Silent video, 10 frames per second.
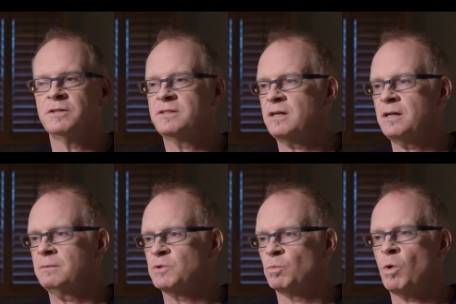time
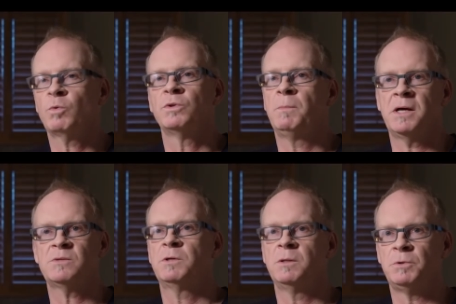to work with the best
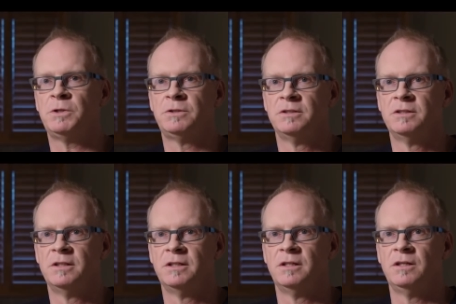people.
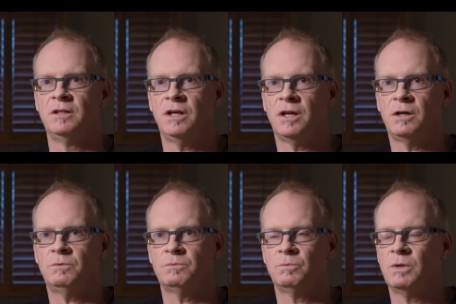You know,
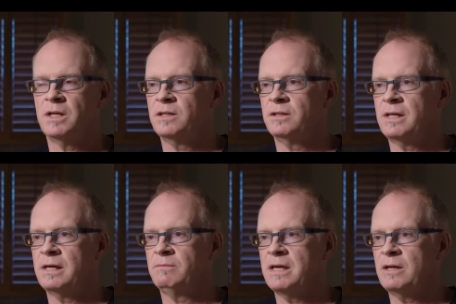
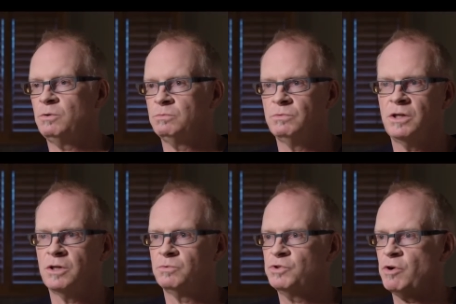they don't, you
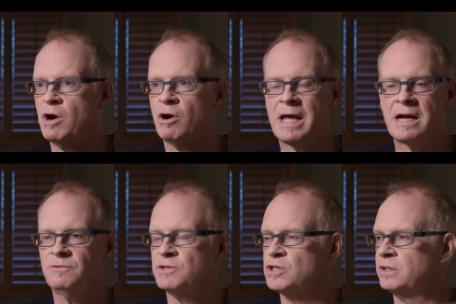know, Treyarch,
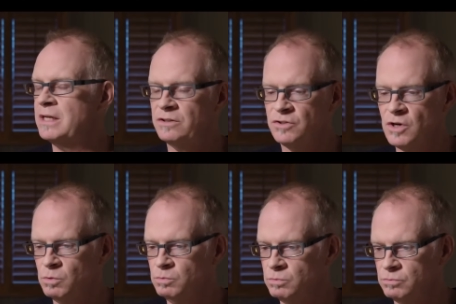Activision, they
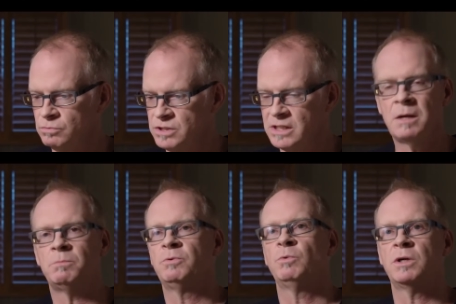don't skimp
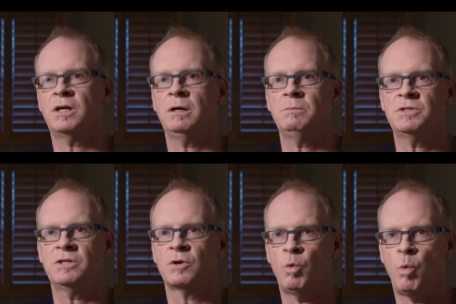when it comes to
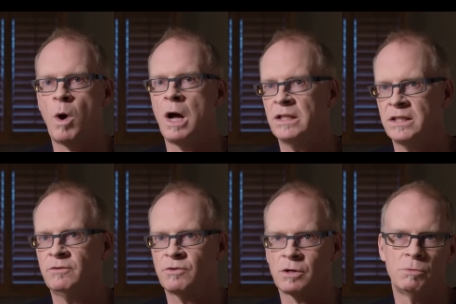the quality
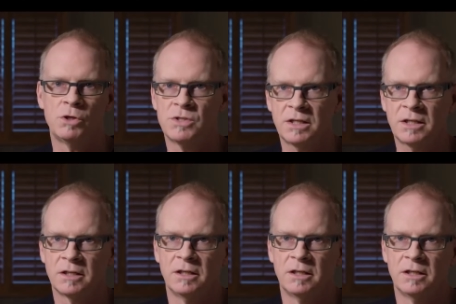of their music.